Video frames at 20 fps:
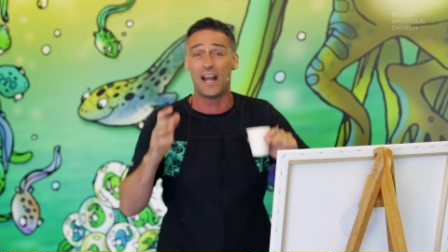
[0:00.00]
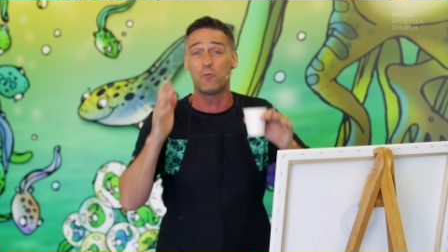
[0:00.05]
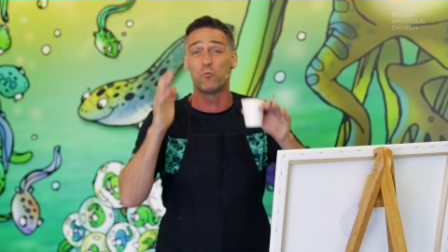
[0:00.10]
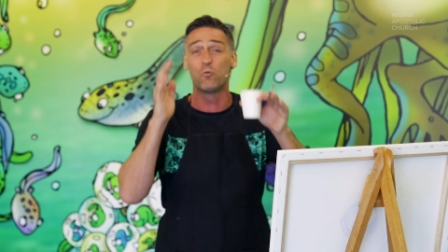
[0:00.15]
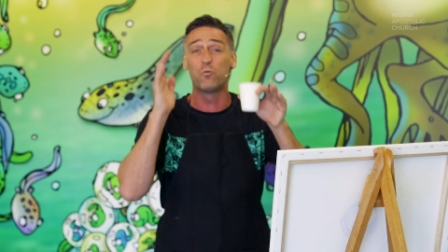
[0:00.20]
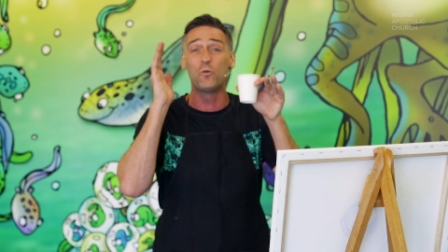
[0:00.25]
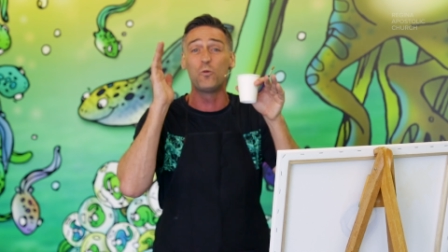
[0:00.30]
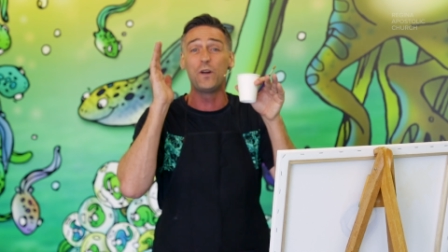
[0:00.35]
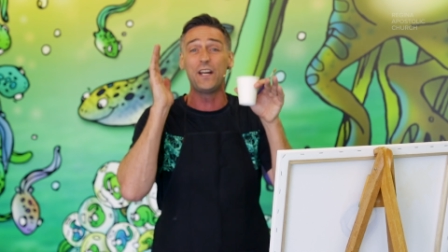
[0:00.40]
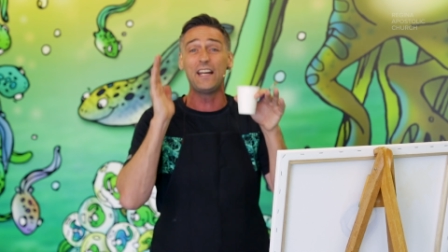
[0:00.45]
And
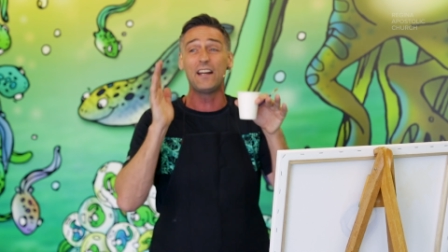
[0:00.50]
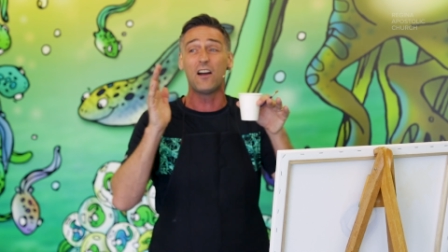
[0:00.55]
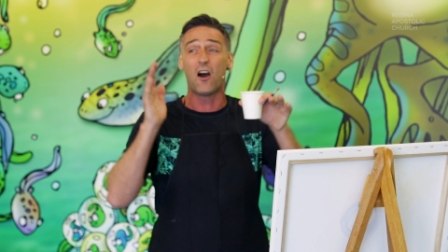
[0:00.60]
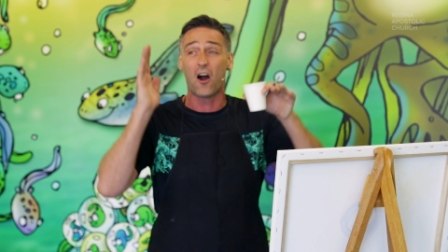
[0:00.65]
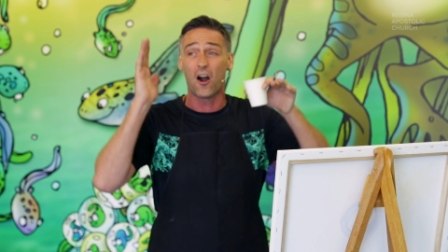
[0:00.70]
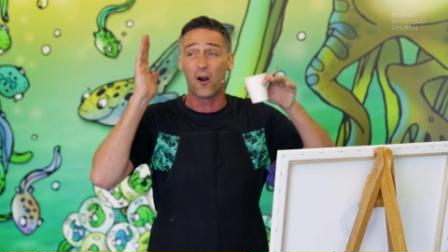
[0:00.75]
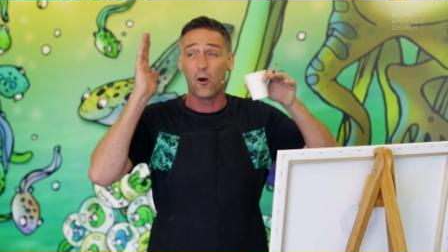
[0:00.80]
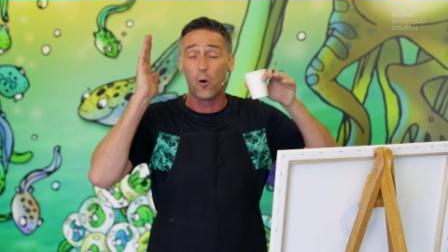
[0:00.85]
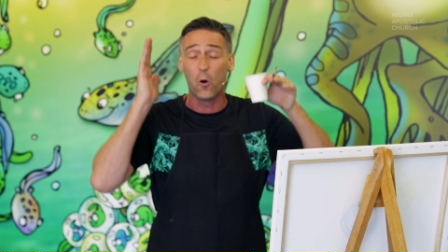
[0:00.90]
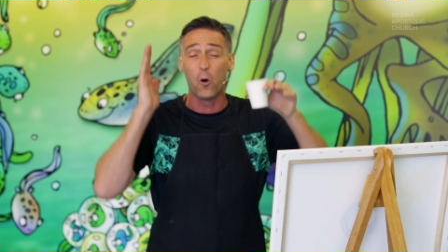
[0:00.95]
and we
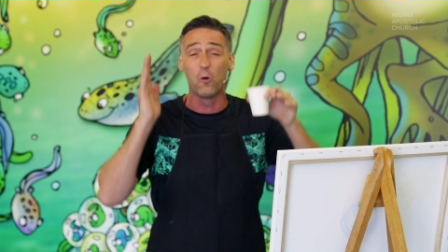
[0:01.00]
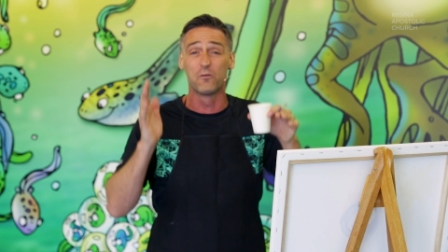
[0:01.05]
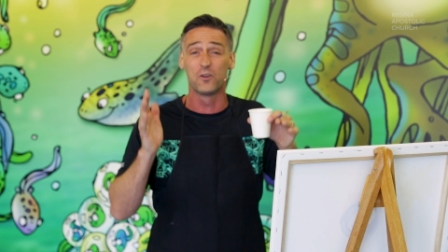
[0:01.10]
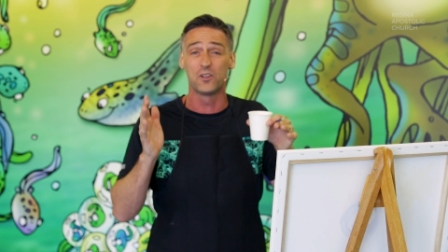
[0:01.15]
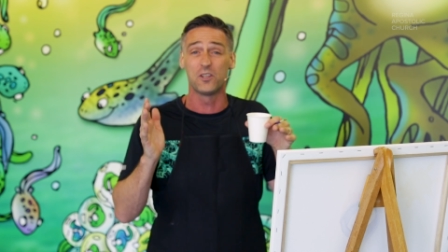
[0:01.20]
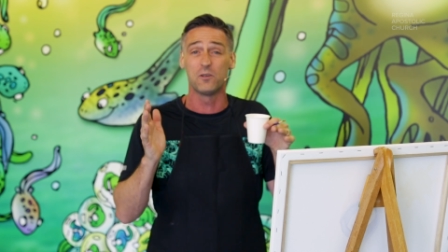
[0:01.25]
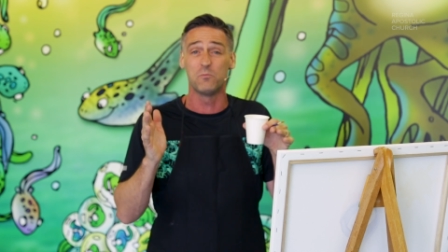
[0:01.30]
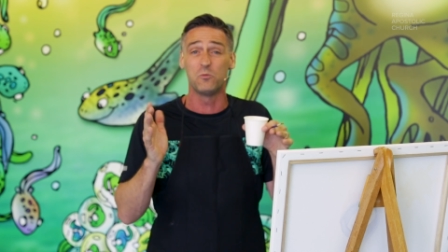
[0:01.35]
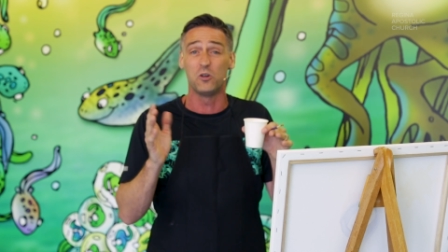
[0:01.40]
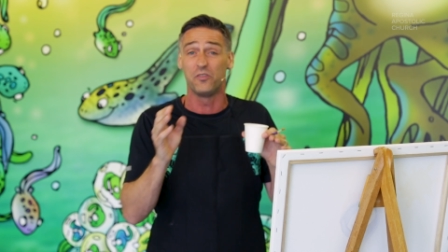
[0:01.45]
are
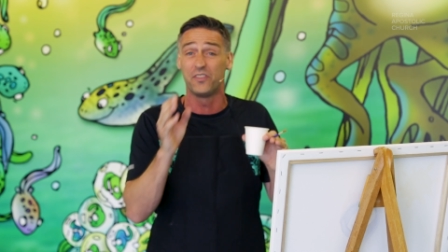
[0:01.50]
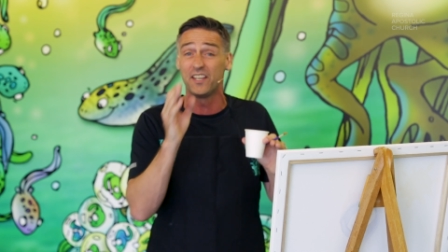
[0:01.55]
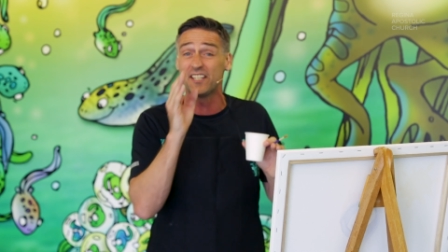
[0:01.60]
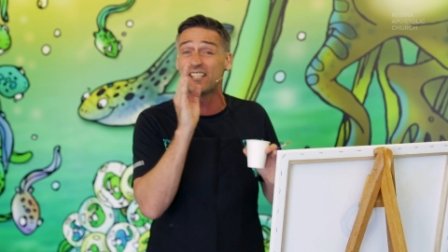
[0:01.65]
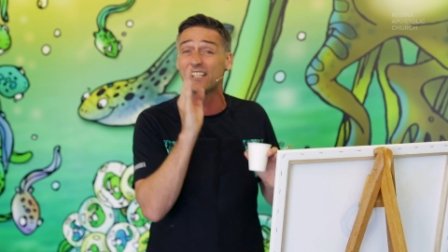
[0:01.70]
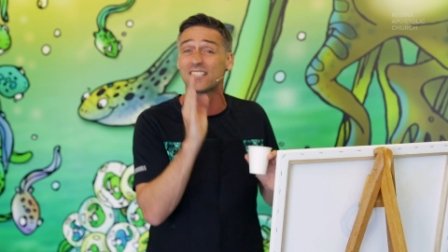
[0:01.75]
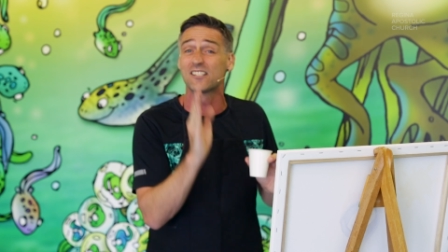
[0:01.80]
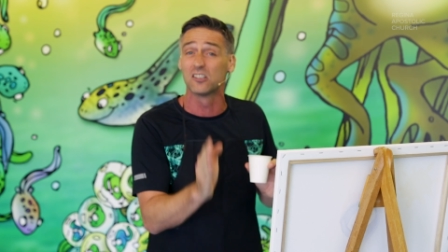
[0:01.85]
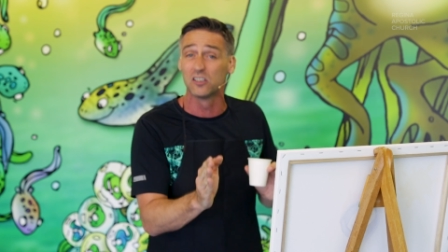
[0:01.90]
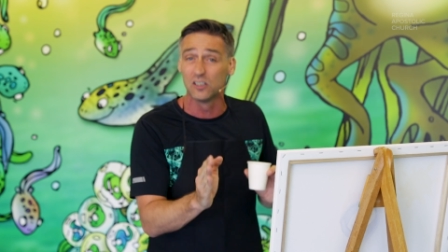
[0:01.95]
over the moon.
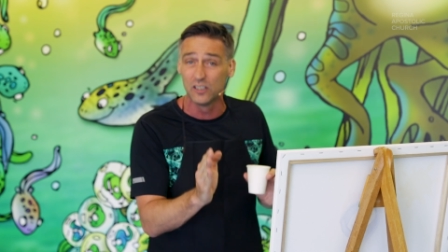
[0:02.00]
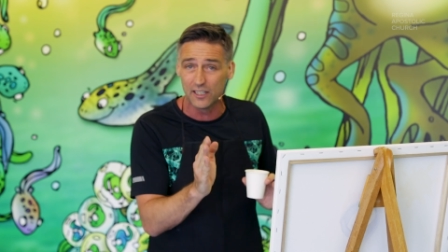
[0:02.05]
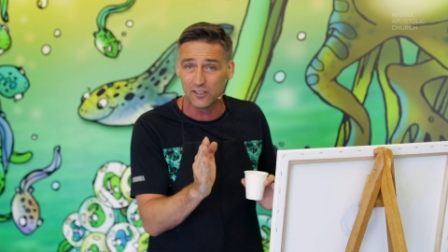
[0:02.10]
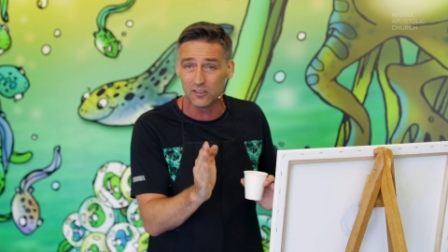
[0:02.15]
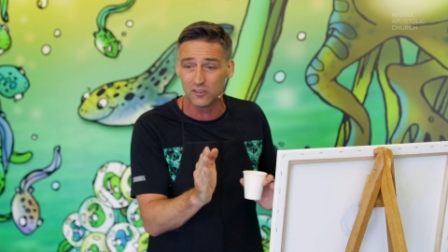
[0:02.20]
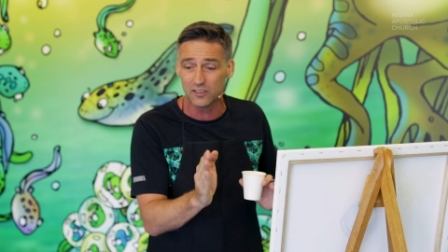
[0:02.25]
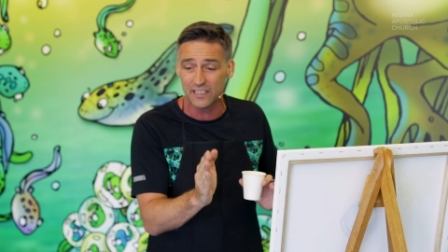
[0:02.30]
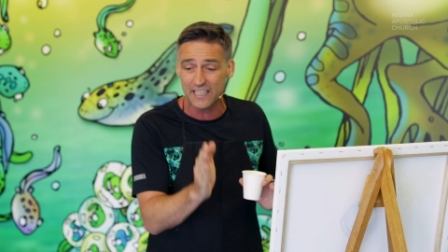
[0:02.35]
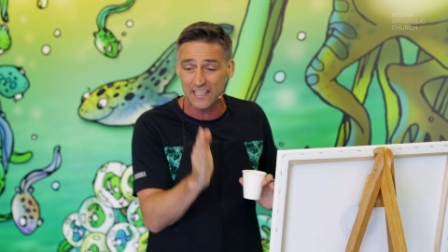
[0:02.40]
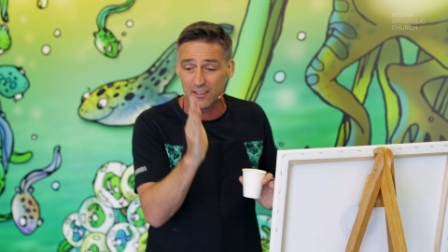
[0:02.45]
This is
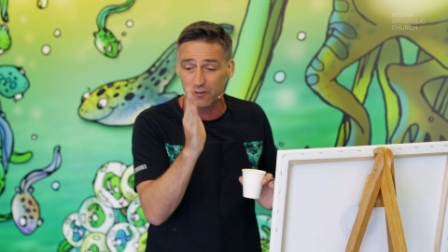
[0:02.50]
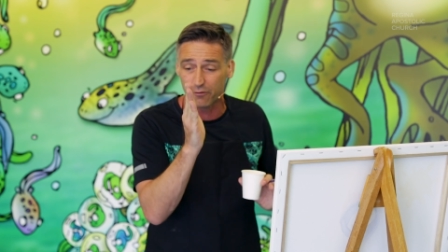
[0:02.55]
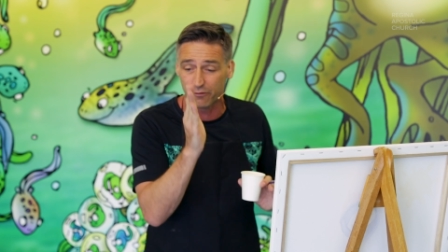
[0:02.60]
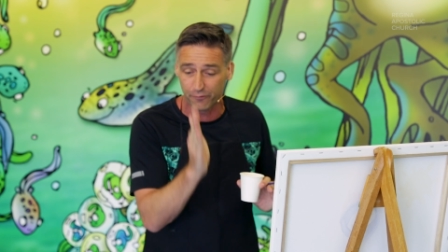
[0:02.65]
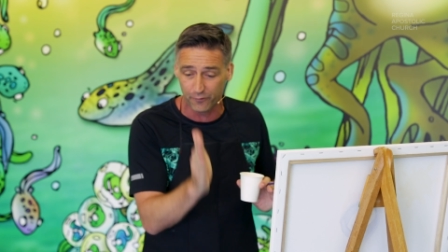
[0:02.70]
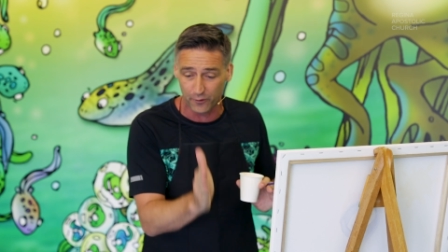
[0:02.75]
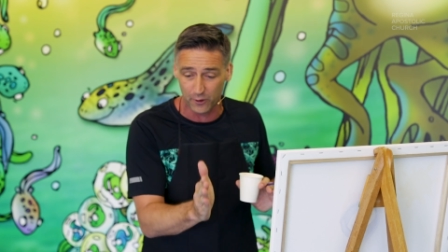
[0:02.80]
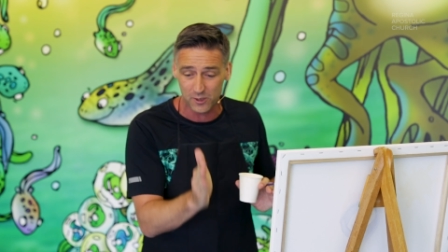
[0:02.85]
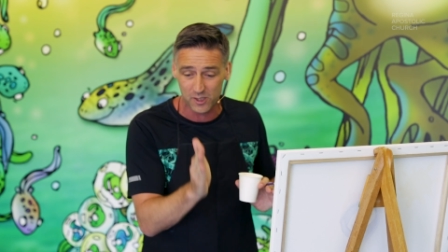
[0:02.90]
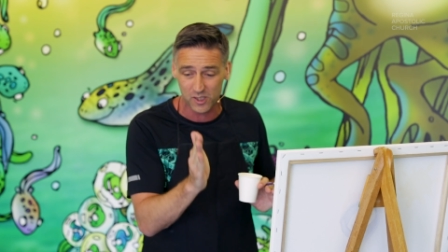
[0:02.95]
literally the
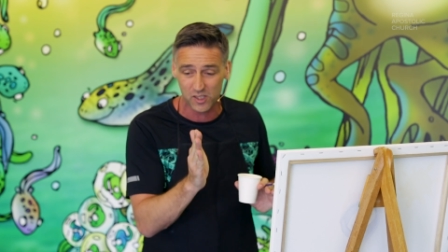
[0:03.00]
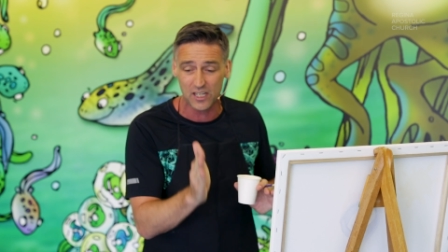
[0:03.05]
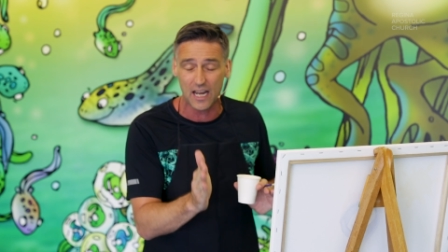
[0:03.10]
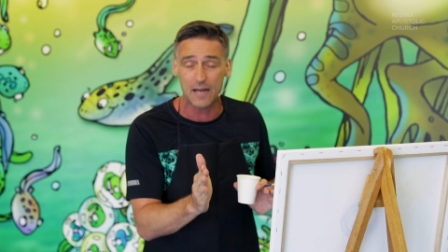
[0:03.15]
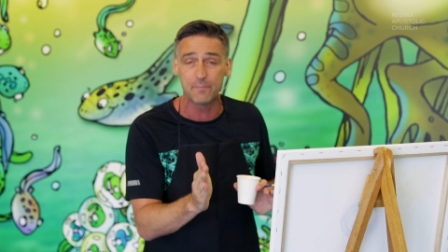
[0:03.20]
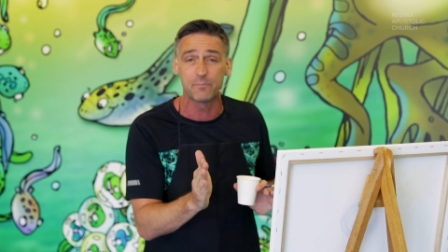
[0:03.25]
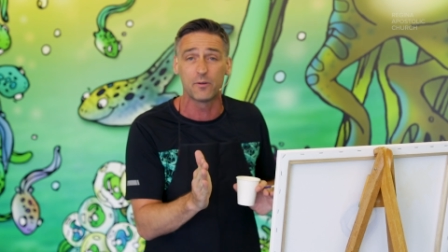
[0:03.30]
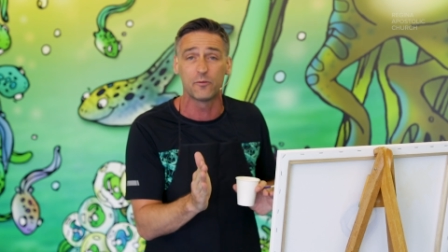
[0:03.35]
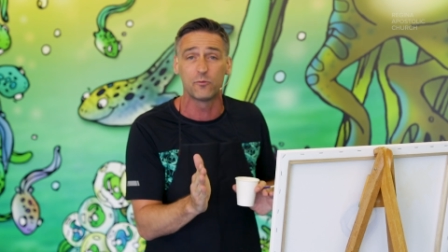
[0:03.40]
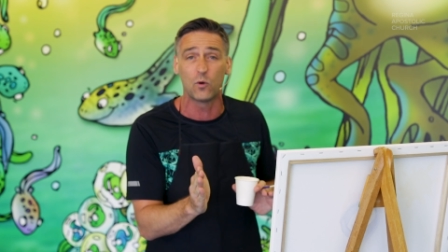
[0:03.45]
first
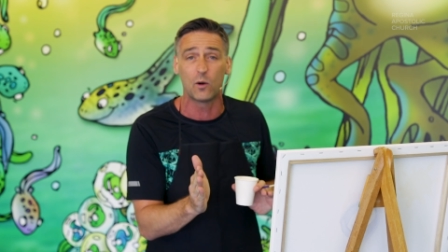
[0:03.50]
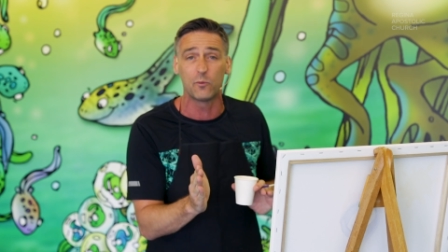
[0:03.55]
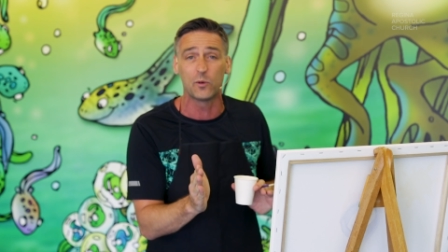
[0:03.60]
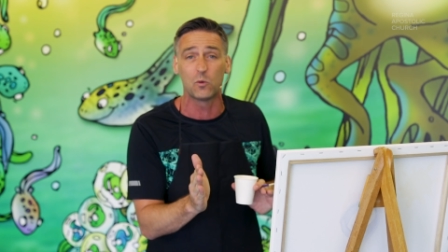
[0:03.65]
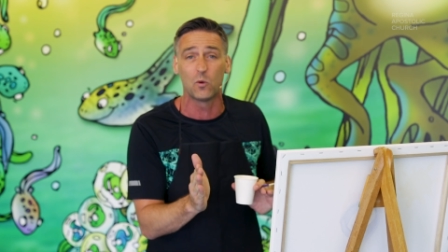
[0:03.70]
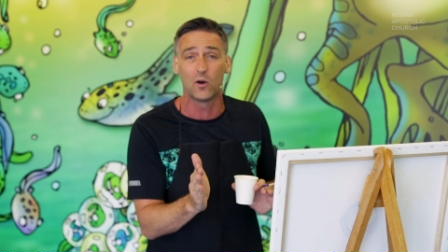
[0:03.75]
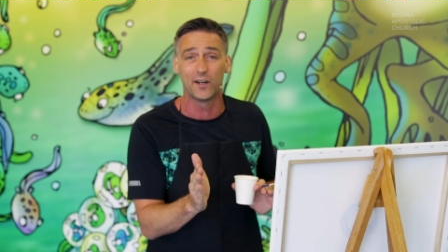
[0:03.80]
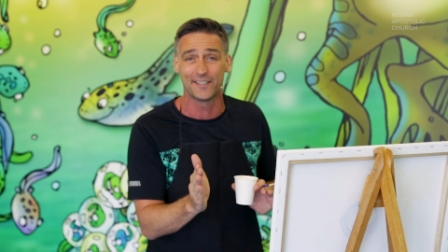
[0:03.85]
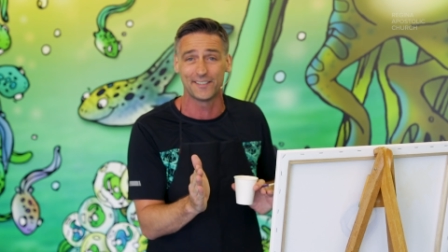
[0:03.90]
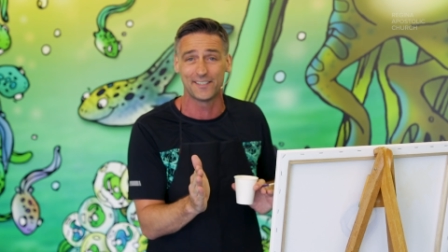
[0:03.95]
step of what we
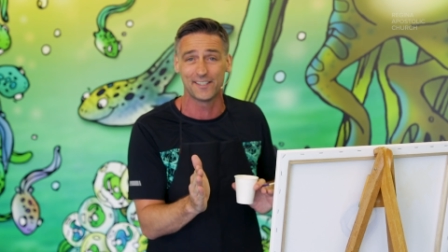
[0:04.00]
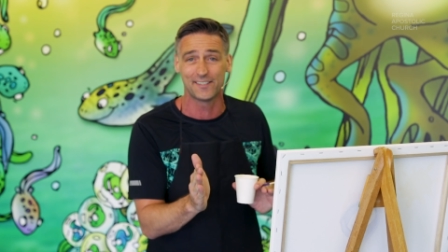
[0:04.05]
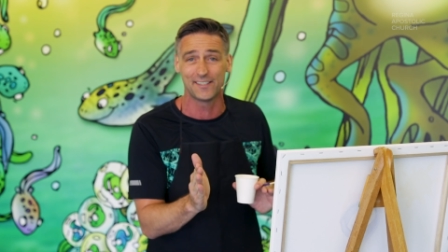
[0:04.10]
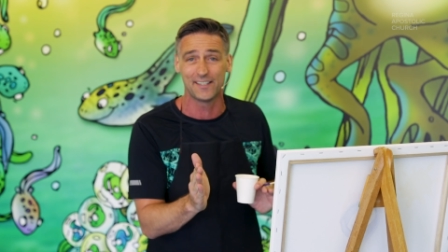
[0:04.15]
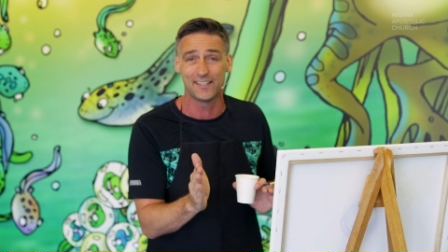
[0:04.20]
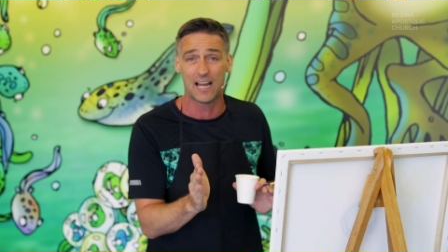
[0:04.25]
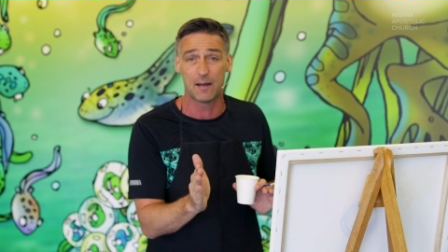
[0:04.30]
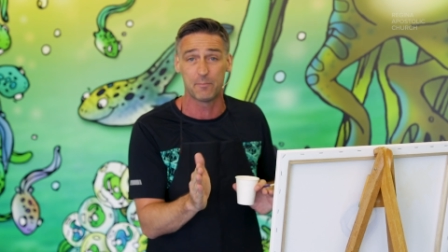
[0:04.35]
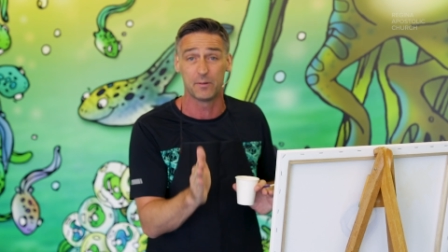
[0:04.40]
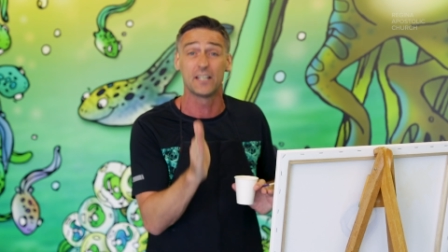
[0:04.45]
wanted to
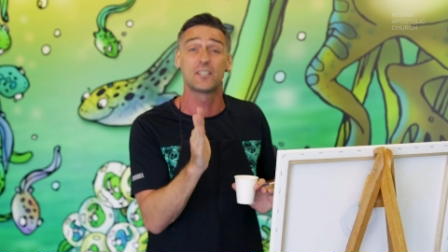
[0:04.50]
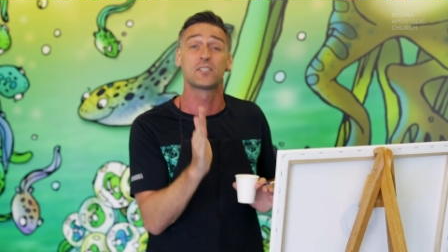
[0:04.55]
see happen.